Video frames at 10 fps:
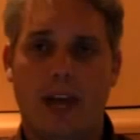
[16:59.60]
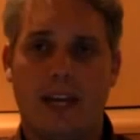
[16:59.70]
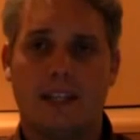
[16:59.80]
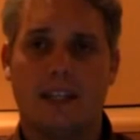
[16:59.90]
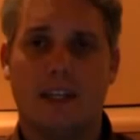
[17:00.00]
that
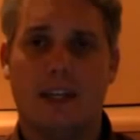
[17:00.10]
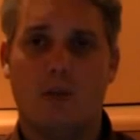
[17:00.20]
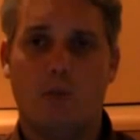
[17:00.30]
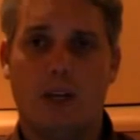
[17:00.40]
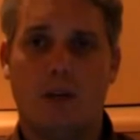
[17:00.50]
in
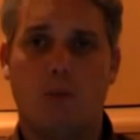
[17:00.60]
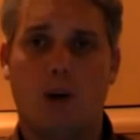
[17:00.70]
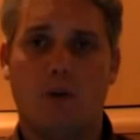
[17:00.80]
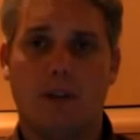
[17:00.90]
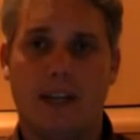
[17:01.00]
big
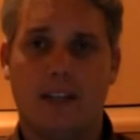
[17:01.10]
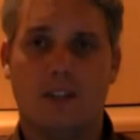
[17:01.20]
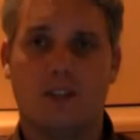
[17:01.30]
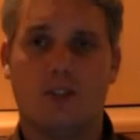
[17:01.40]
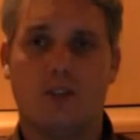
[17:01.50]
bold
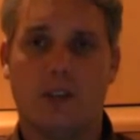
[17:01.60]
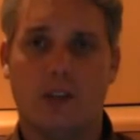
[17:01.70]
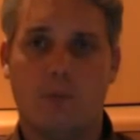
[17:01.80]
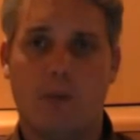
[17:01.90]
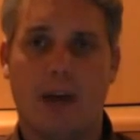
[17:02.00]
letters on your
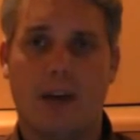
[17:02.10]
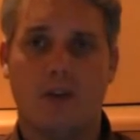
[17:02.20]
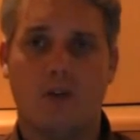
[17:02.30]
notepad